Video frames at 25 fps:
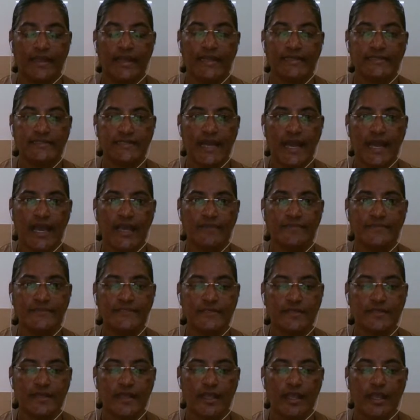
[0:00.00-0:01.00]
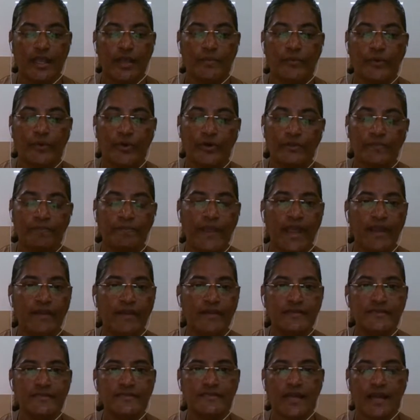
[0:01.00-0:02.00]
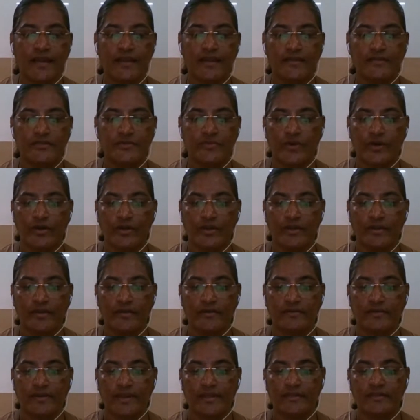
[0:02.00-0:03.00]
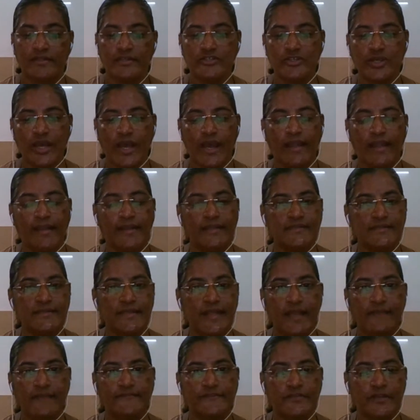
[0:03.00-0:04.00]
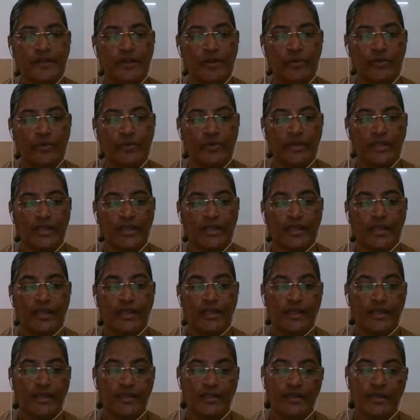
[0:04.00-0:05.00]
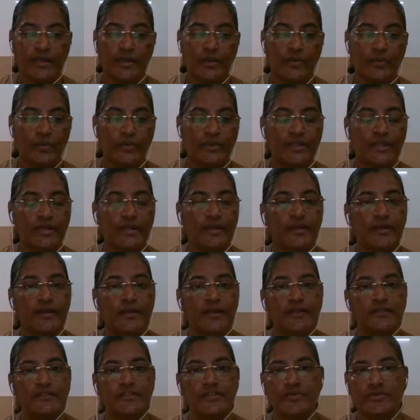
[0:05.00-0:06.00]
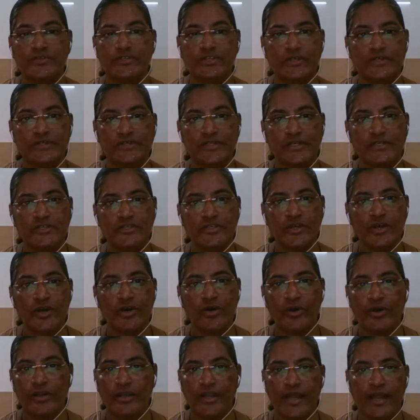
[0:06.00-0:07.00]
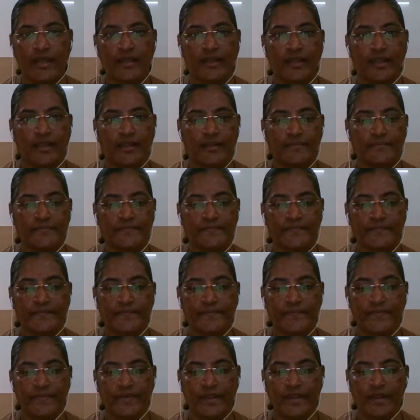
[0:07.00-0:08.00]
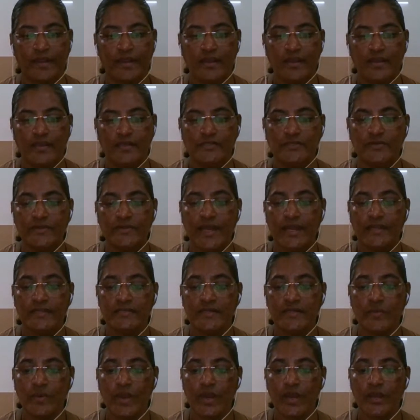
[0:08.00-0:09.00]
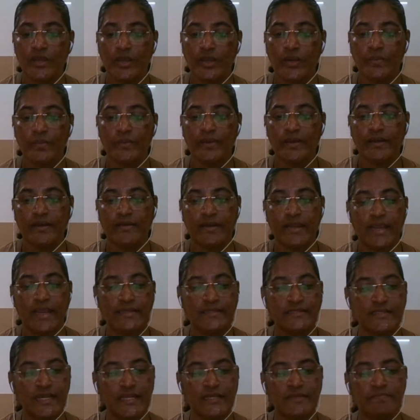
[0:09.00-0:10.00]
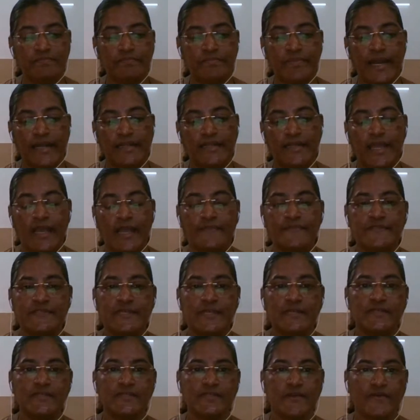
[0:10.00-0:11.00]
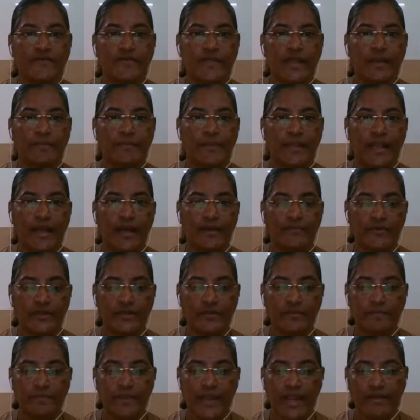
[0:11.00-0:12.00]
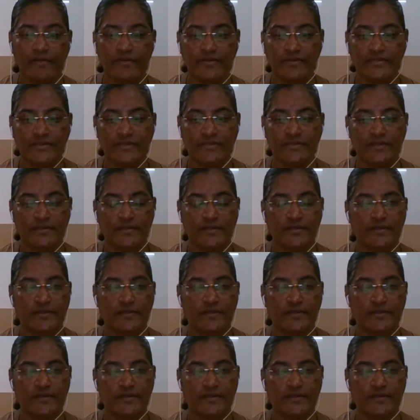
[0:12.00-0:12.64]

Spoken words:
At times, both parents are at work and the child is left alone, either with the tuition teacher or nanny. So there is a vacuum created by the absence of their beloved parents.